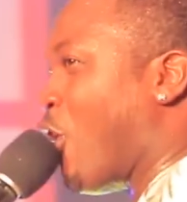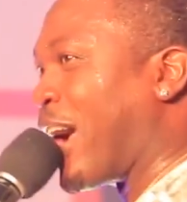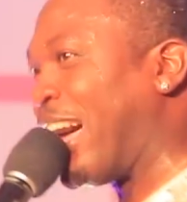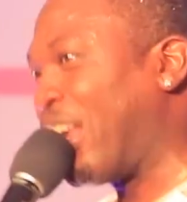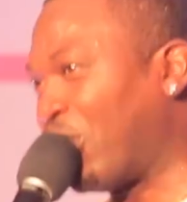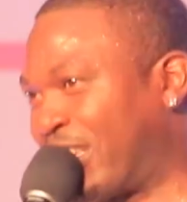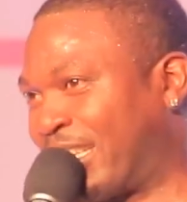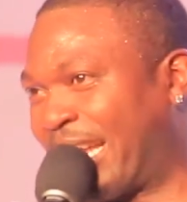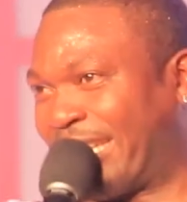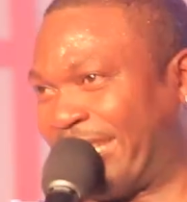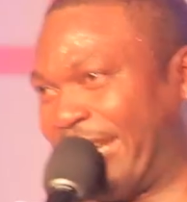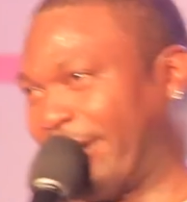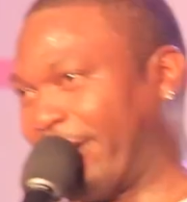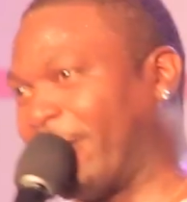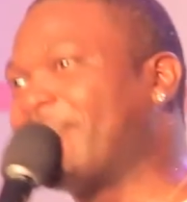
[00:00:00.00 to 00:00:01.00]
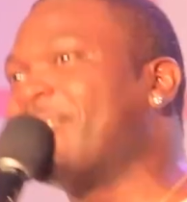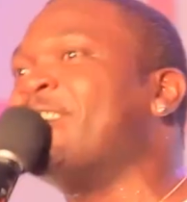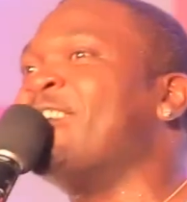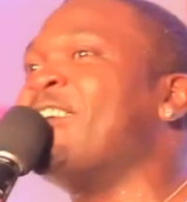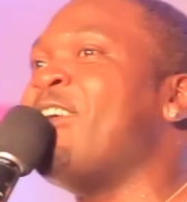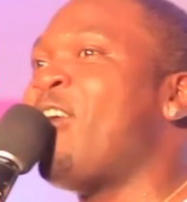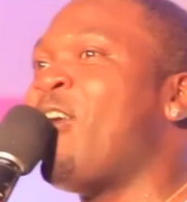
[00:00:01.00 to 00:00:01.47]
hunger don't set in.
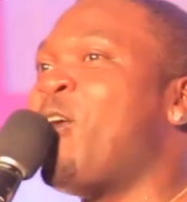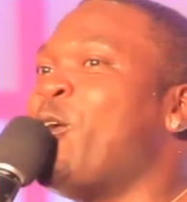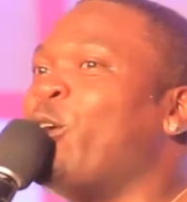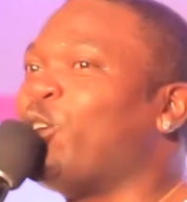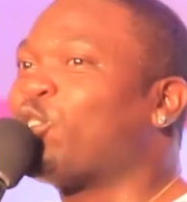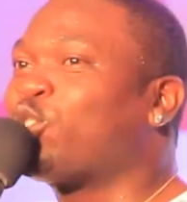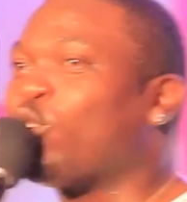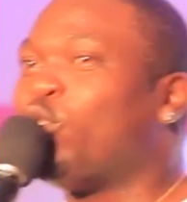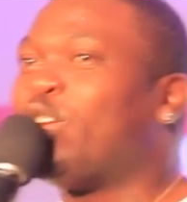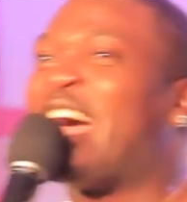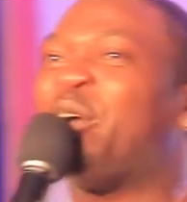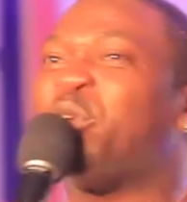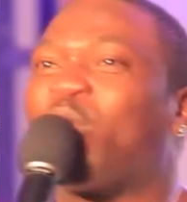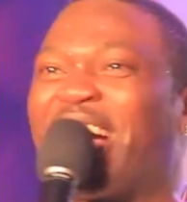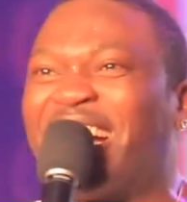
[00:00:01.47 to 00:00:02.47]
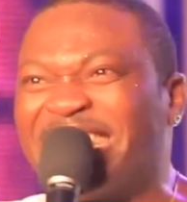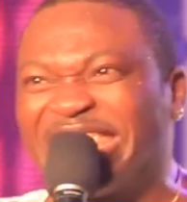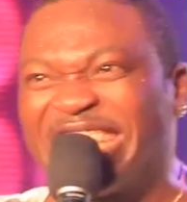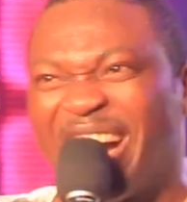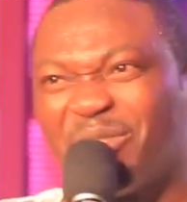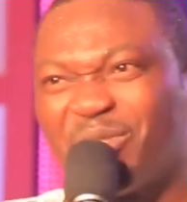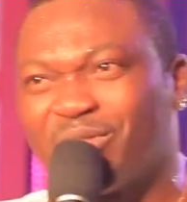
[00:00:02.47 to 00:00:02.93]
So now you can't
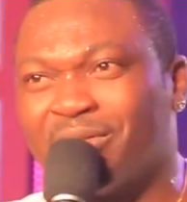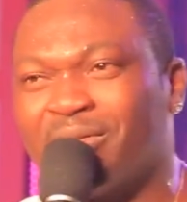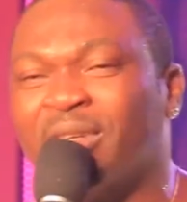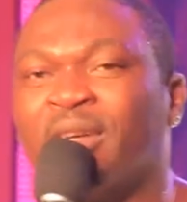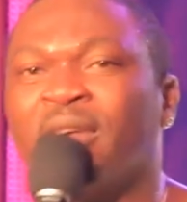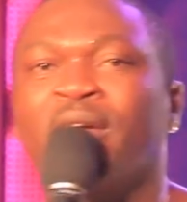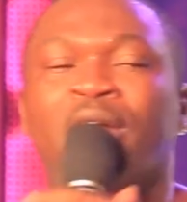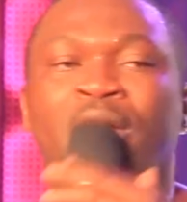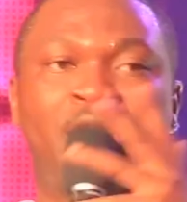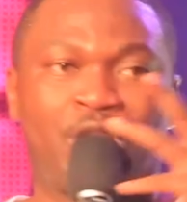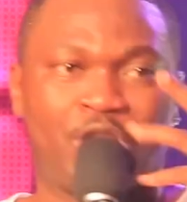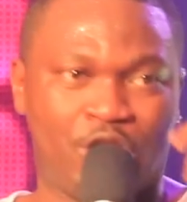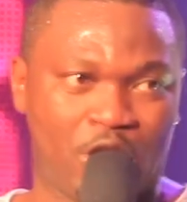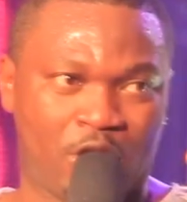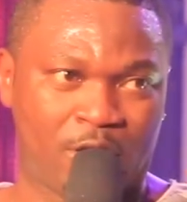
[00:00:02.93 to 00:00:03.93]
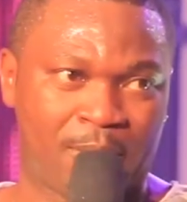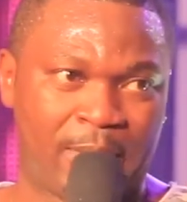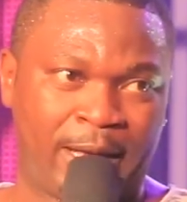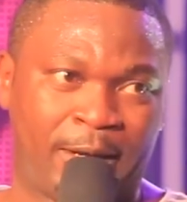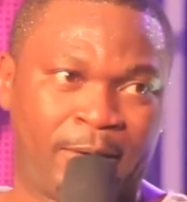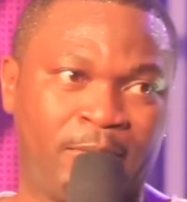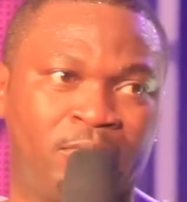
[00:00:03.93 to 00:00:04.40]
shout, young
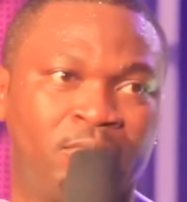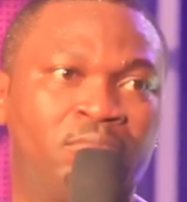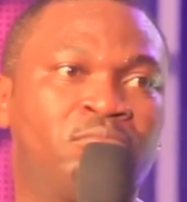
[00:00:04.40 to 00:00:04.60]
man,